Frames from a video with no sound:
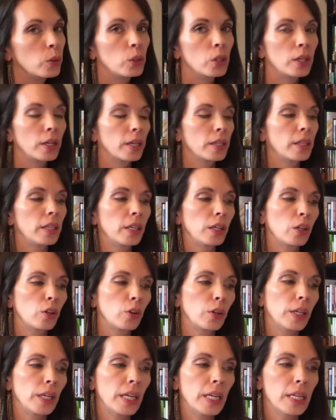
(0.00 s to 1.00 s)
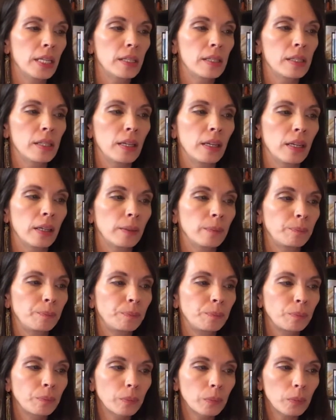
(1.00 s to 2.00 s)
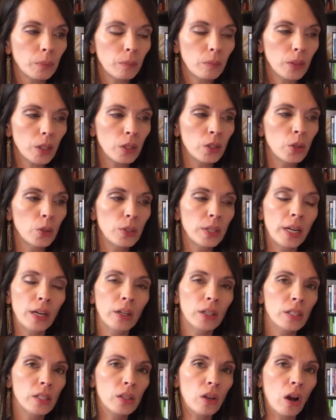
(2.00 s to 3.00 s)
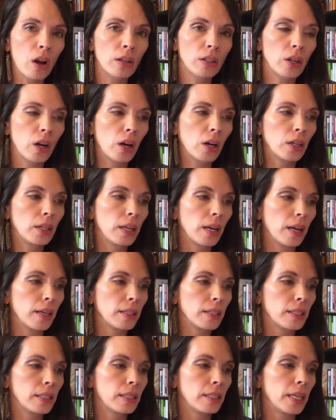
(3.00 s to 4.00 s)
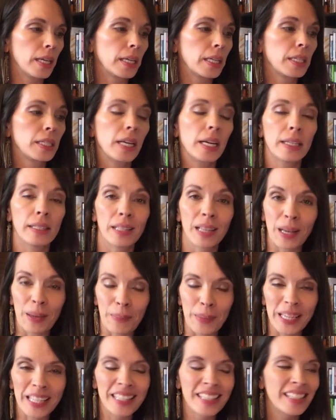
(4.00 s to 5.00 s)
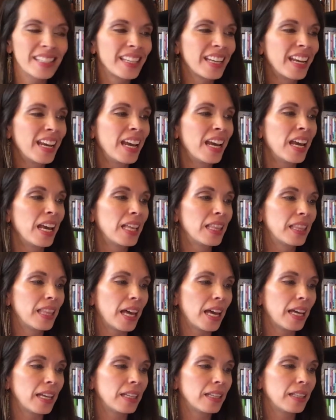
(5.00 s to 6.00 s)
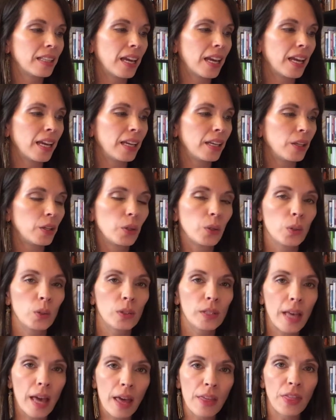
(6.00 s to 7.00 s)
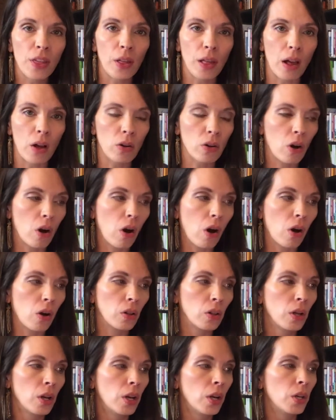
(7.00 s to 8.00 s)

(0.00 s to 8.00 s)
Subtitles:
look at the ingredients in doTERRA's On Guard Sanitizing Mist that they use ethyl alcohol.